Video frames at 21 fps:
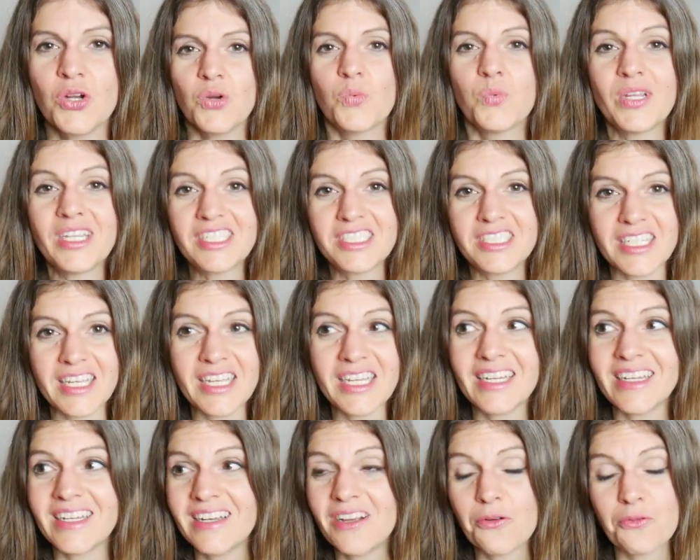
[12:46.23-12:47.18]
We
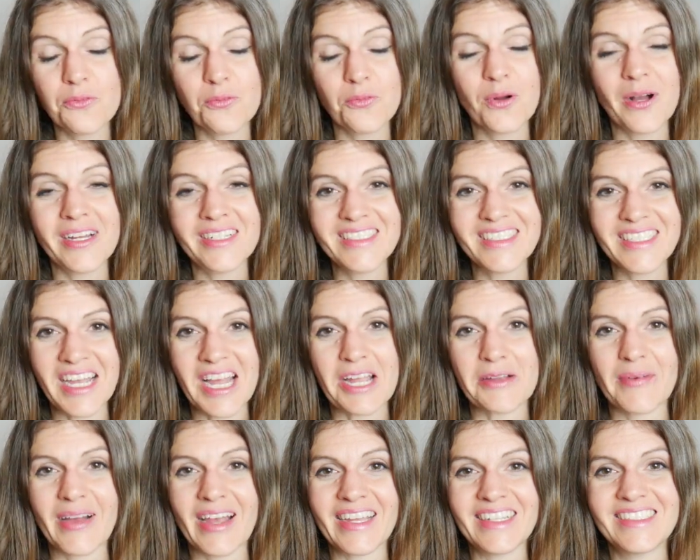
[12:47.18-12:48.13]
did one
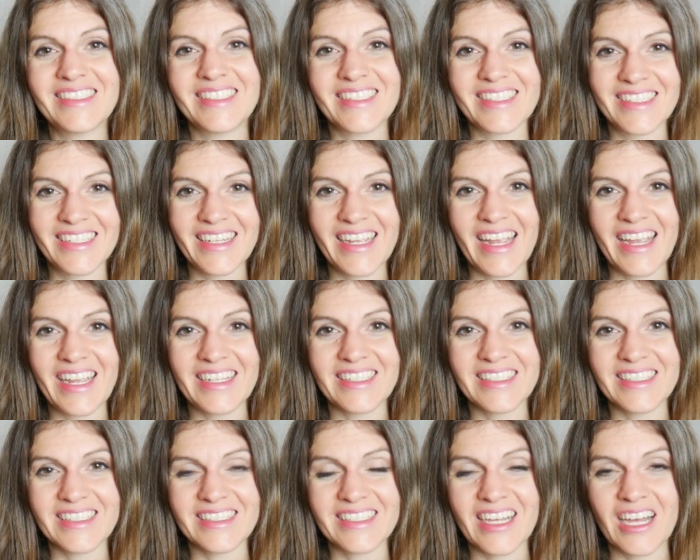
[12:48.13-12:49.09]
time, I did
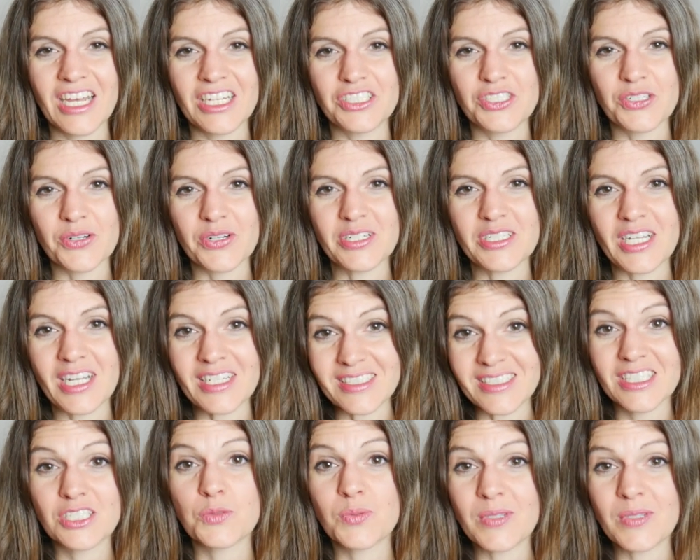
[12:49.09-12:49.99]
during 6